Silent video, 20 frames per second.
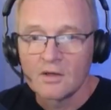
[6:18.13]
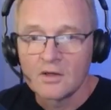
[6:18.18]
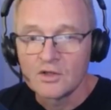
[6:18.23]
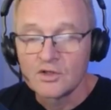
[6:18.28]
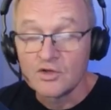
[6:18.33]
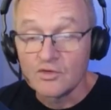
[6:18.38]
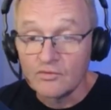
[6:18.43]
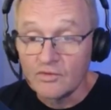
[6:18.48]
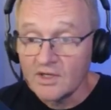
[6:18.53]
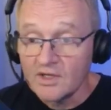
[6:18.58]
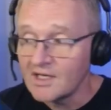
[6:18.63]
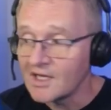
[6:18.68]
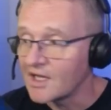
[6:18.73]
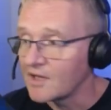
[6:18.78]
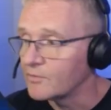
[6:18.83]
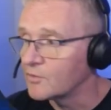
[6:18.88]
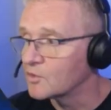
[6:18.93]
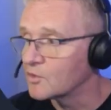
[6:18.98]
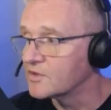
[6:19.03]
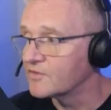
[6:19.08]
To
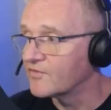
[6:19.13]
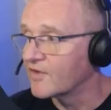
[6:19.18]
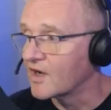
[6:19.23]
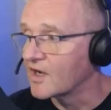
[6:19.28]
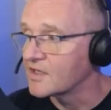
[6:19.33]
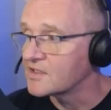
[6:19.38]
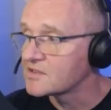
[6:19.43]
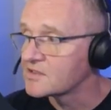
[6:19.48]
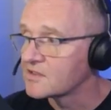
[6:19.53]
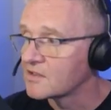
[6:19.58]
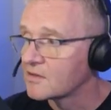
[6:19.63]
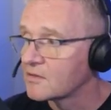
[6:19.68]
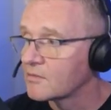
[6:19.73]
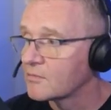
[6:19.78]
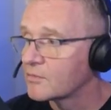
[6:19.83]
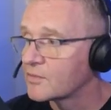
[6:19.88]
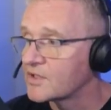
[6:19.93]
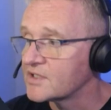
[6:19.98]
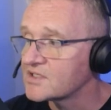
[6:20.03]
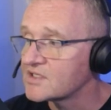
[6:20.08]
rename your device,
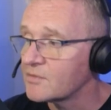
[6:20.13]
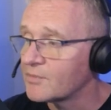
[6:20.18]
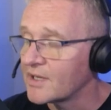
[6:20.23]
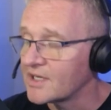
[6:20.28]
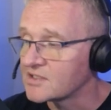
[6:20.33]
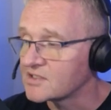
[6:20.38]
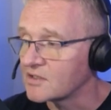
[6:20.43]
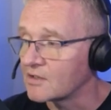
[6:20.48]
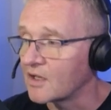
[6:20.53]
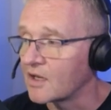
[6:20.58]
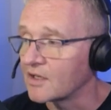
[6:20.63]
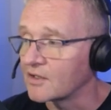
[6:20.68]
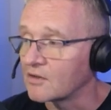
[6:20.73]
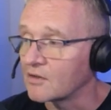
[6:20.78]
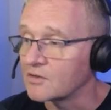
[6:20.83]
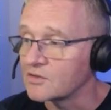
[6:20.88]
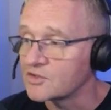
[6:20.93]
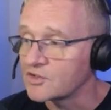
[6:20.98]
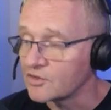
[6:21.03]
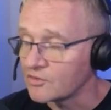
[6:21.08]
press the pencil
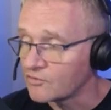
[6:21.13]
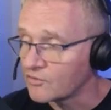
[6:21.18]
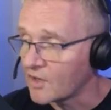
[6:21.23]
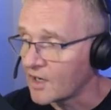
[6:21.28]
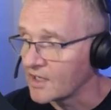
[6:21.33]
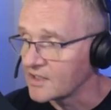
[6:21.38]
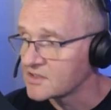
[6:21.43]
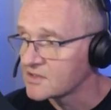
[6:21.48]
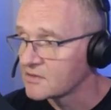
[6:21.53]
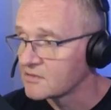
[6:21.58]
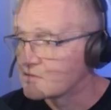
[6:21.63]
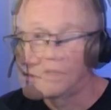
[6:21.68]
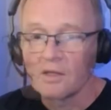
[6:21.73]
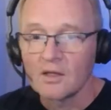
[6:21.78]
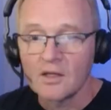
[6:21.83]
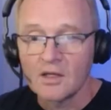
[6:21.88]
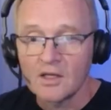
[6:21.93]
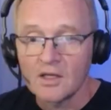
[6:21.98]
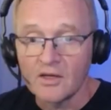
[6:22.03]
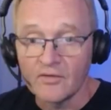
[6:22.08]
icon to the right.
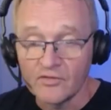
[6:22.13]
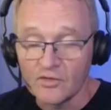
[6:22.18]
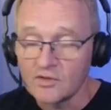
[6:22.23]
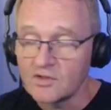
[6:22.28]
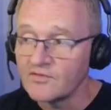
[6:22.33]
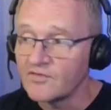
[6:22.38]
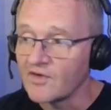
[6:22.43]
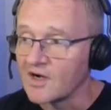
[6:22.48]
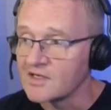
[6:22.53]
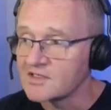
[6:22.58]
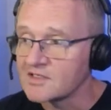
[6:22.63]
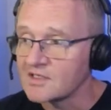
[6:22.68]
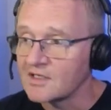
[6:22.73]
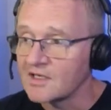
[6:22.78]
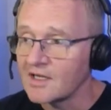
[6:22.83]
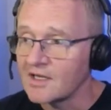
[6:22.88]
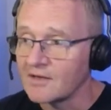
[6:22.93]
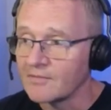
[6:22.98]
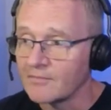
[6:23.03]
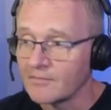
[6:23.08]
Give your device a
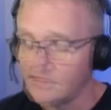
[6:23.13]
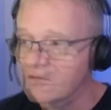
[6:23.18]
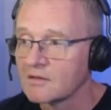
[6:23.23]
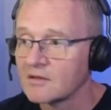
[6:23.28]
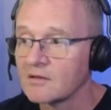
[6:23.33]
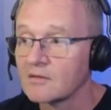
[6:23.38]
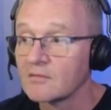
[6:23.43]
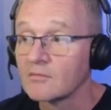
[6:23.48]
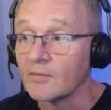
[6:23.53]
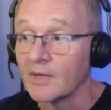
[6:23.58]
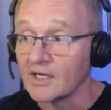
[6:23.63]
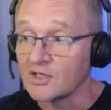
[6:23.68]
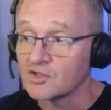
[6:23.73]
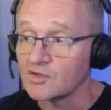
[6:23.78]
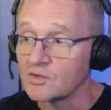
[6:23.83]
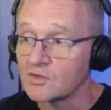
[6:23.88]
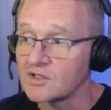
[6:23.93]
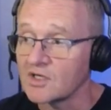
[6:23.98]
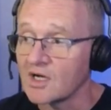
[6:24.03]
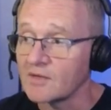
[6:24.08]
name. Make sure
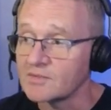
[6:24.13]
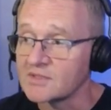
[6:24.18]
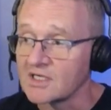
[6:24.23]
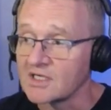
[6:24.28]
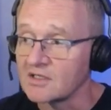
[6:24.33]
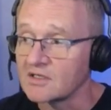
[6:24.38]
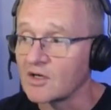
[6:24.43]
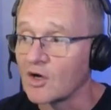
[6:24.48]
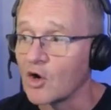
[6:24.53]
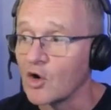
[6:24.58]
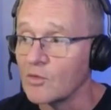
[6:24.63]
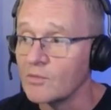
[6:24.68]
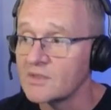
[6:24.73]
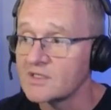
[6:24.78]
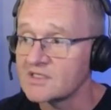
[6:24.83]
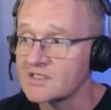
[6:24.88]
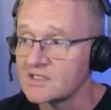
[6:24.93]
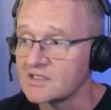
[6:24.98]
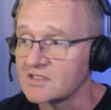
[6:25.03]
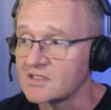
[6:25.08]
to update the Home
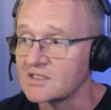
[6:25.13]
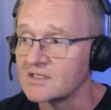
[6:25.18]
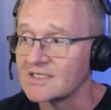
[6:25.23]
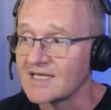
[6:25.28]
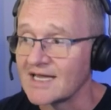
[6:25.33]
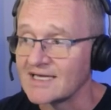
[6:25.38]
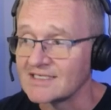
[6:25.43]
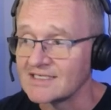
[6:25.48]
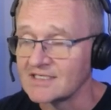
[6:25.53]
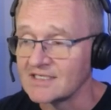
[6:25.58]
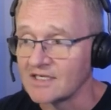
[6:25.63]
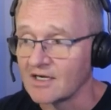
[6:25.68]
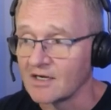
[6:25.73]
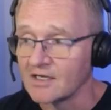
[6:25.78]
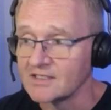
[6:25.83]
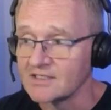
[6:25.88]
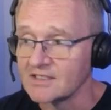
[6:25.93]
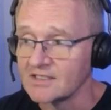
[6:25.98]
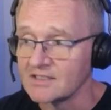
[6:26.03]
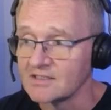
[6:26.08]
Assistant entity I
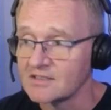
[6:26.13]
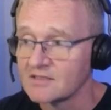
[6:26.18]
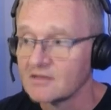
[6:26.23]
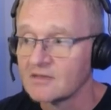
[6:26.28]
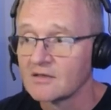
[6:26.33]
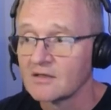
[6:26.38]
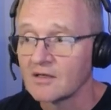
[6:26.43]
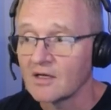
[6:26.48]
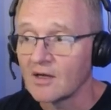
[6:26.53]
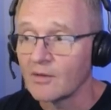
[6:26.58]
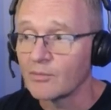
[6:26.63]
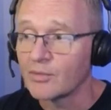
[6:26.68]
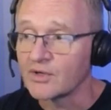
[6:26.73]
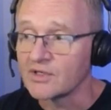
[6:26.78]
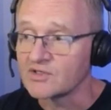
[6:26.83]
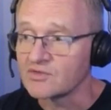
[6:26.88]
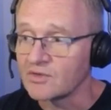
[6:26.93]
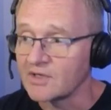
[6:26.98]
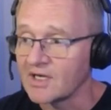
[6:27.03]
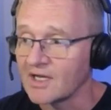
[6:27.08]
Ds and
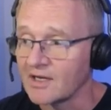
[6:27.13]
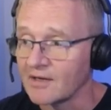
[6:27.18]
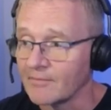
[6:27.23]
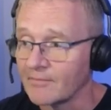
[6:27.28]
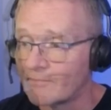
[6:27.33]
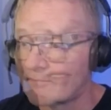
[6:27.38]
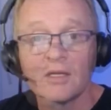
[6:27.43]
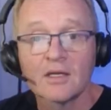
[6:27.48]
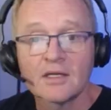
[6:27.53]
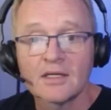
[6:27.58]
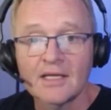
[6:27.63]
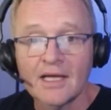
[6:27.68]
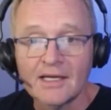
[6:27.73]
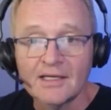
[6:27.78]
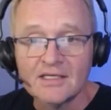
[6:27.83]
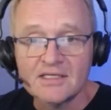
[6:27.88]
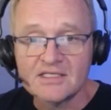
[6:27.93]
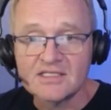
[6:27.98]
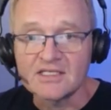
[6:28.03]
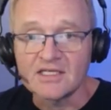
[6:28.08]
press Rename. Now
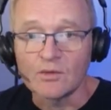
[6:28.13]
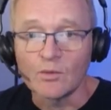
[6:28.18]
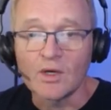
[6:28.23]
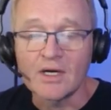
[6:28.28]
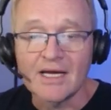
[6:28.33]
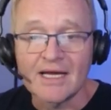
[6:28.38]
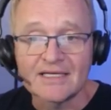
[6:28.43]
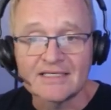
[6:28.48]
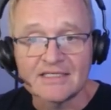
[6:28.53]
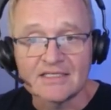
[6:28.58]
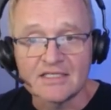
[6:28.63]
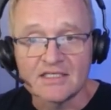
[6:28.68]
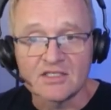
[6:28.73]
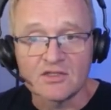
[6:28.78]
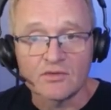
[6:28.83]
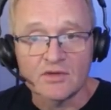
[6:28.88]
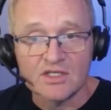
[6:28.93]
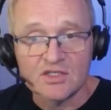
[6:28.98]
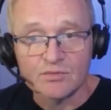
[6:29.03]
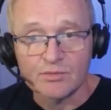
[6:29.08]
let's see what entities
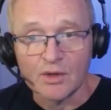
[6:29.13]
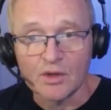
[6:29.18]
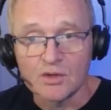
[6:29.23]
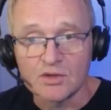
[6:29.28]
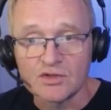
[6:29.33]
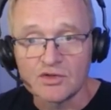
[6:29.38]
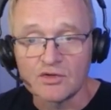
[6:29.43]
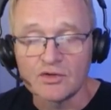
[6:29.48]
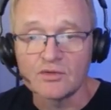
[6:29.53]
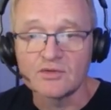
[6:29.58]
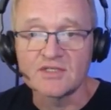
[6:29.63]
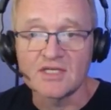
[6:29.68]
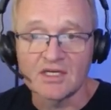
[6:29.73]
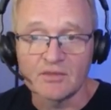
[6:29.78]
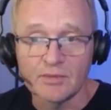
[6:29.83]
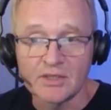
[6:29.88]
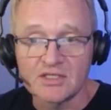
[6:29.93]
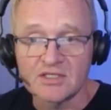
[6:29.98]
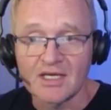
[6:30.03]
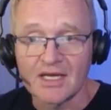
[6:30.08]
are exposed through
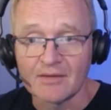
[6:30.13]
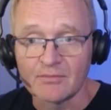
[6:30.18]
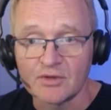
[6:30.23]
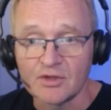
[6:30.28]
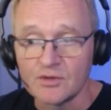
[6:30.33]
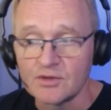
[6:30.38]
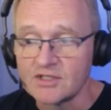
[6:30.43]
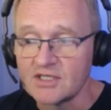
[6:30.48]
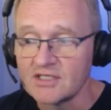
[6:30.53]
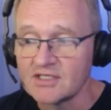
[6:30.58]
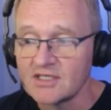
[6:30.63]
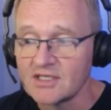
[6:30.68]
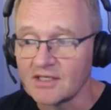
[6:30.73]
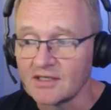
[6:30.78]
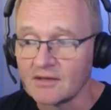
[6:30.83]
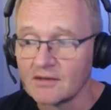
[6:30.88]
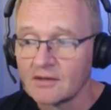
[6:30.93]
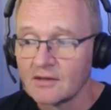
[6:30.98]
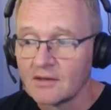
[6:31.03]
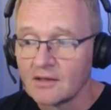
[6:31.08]
Zigbee to M Q T T.
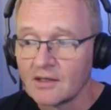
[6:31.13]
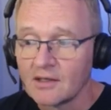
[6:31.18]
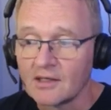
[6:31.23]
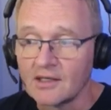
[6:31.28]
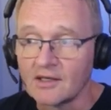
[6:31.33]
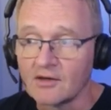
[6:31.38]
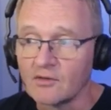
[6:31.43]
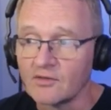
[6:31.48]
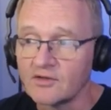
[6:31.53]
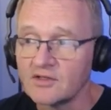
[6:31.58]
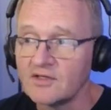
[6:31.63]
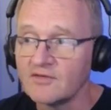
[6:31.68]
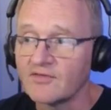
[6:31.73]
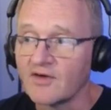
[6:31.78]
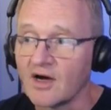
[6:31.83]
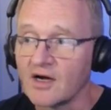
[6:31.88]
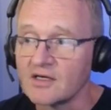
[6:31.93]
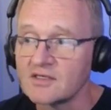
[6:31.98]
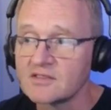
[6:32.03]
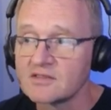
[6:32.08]
Click on the
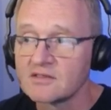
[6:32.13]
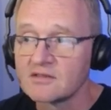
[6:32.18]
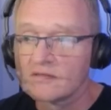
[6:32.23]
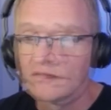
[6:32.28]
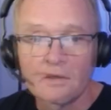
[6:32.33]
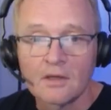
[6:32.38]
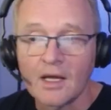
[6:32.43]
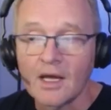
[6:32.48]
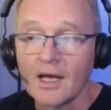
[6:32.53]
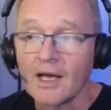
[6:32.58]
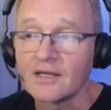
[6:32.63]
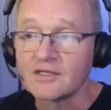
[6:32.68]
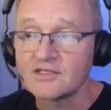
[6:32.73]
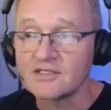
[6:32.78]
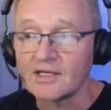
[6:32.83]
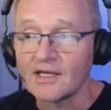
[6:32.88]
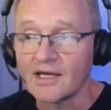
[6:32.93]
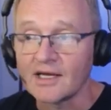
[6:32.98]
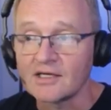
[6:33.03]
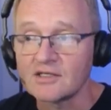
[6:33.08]
device and
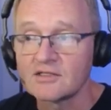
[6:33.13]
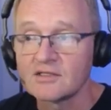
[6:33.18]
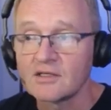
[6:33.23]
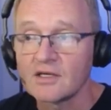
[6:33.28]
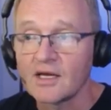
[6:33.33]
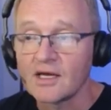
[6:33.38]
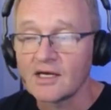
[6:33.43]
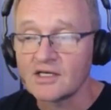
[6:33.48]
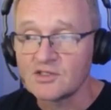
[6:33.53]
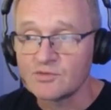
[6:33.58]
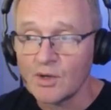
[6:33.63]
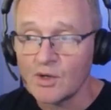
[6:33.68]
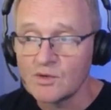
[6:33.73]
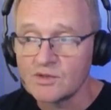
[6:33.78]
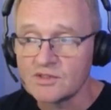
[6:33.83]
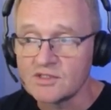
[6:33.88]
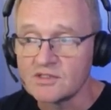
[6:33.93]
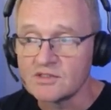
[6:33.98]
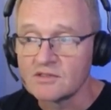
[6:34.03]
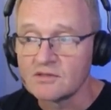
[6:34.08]
select
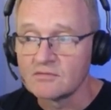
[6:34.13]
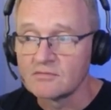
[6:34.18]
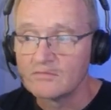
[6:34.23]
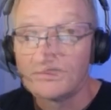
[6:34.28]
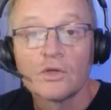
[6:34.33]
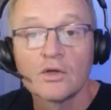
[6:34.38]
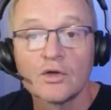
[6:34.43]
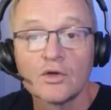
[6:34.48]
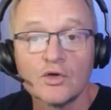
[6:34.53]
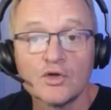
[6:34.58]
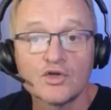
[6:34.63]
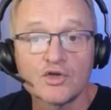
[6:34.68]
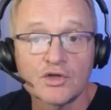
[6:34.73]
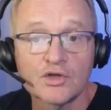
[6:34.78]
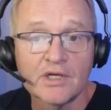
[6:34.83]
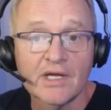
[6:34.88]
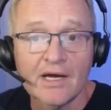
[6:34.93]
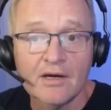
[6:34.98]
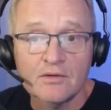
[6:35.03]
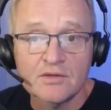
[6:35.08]
Exposes. You
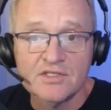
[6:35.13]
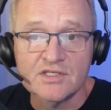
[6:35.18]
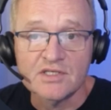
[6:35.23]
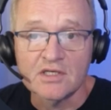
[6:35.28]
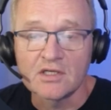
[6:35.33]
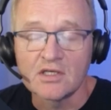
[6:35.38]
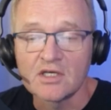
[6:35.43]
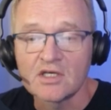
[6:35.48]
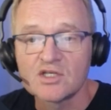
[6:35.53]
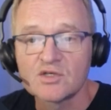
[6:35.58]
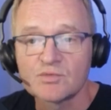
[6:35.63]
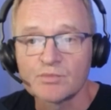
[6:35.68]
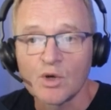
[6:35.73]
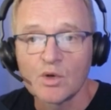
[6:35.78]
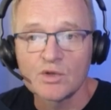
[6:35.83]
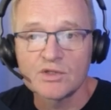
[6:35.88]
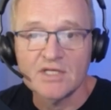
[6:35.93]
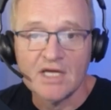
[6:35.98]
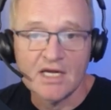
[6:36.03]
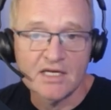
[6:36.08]
should now see the
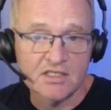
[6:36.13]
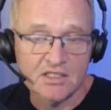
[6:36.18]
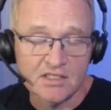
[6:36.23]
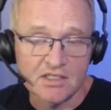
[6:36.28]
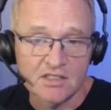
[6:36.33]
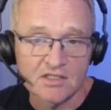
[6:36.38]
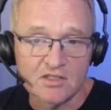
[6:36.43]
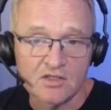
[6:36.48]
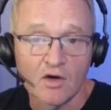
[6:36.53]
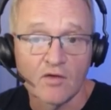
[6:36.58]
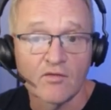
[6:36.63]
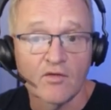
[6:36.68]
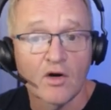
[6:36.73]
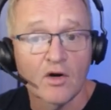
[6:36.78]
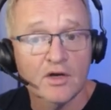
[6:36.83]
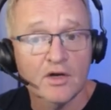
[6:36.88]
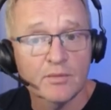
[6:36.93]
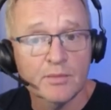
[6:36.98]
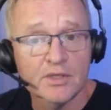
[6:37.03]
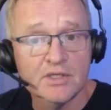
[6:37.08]
exposed entities of
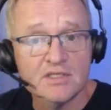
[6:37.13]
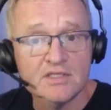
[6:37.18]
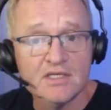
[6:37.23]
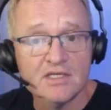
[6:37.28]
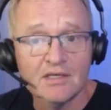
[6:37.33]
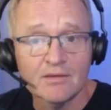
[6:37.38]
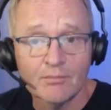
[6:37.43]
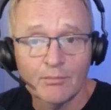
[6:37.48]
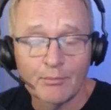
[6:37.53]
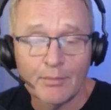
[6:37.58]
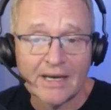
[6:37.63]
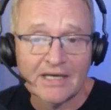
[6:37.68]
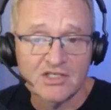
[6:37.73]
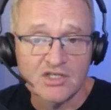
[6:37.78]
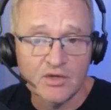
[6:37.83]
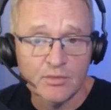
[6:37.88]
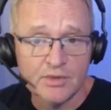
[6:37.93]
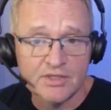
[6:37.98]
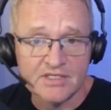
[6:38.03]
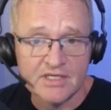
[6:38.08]
occupancy,
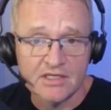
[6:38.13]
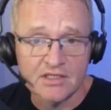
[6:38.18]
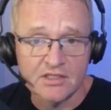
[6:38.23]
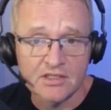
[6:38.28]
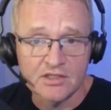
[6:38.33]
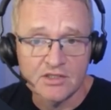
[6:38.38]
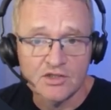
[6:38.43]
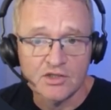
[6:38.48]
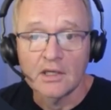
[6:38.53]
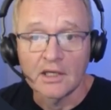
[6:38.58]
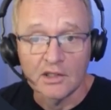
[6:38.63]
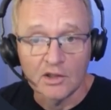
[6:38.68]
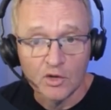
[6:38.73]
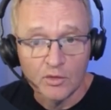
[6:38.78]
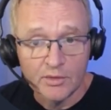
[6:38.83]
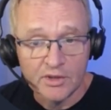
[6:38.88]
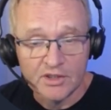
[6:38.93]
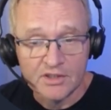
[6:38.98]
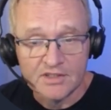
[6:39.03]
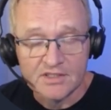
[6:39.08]
battery percentage,
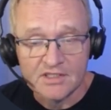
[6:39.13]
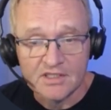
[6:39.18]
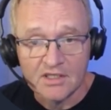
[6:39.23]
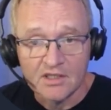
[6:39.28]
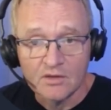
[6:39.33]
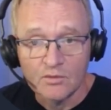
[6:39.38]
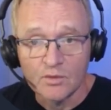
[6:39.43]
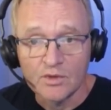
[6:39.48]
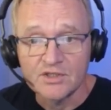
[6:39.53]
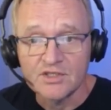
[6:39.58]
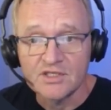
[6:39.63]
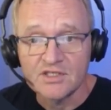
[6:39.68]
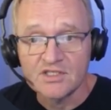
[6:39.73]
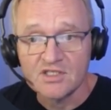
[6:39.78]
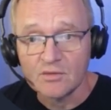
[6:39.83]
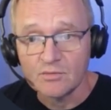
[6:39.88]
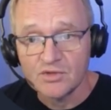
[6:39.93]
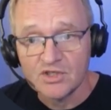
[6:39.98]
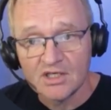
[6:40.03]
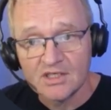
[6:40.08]
illuminancy, which is
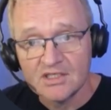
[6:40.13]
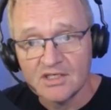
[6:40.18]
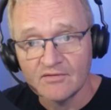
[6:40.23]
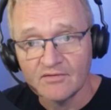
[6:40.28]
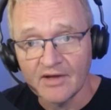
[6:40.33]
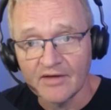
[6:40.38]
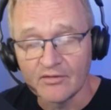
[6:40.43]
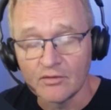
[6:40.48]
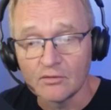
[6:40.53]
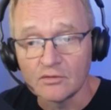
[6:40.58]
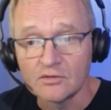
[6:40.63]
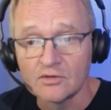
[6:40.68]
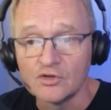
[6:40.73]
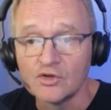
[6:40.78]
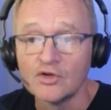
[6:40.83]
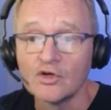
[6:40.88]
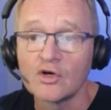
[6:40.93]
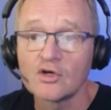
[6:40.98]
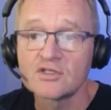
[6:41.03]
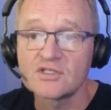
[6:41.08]
subjective level,
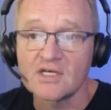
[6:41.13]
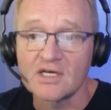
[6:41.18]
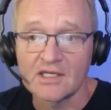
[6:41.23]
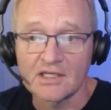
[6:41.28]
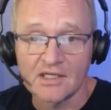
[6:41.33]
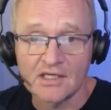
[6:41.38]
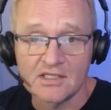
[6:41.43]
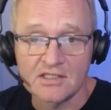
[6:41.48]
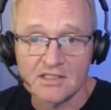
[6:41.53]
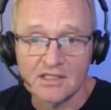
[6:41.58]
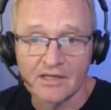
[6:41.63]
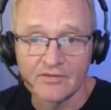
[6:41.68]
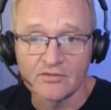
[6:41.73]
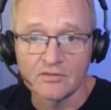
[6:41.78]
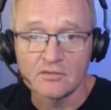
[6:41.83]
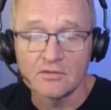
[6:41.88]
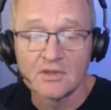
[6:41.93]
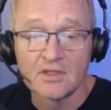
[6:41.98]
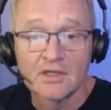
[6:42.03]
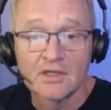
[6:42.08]
not a lux level,